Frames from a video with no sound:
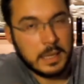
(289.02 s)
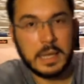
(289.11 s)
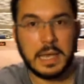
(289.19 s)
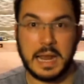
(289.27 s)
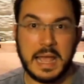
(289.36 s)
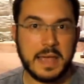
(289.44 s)

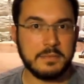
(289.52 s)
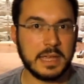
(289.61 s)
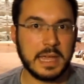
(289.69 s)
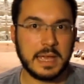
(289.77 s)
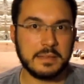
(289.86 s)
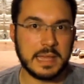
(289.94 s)
And I haven't
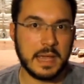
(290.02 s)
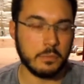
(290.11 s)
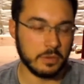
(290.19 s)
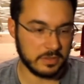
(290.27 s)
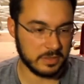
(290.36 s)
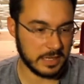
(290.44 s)
had that
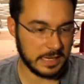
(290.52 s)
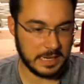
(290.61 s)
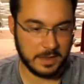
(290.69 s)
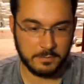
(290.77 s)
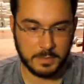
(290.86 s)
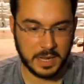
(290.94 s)
with
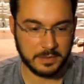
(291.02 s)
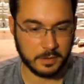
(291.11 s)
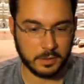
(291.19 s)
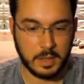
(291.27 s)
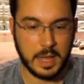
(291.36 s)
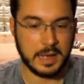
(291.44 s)
any of my other
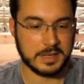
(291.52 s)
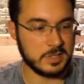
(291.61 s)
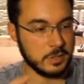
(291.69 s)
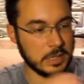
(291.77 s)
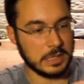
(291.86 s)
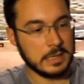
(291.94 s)
Glocks.
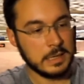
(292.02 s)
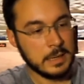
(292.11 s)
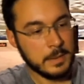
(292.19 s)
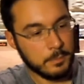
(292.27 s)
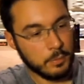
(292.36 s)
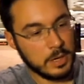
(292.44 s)
You can
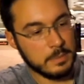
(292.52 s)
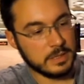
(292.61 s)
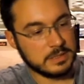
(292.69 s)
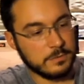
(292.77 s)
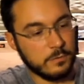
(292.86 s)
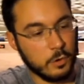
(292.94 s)
pretty
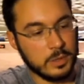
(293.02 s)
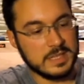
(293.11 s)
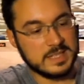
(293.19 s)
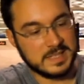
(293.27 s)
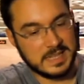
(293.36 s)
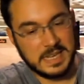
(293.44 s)
much fully
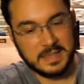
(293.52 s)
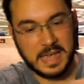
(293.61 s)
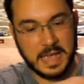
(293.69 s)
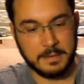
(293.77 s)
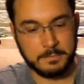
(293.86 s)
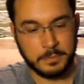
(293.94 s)
see
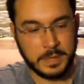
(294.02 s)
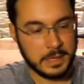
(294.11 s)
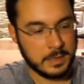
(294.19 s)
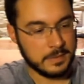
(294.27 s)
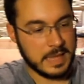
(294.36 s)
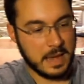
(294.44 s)
that
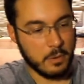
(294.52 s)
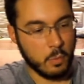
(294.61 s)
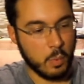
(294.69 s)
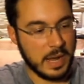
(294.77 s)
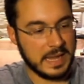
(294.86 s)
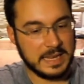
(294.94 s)

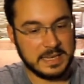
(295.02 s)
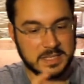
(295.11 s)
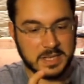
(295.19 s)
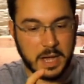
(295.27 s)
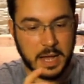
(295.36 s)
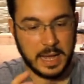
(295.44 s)
white
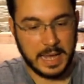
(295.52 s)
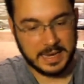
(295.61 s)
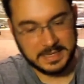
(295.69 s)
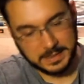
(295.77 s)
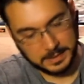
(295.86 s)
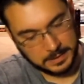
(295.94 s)

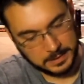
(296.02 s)
dot.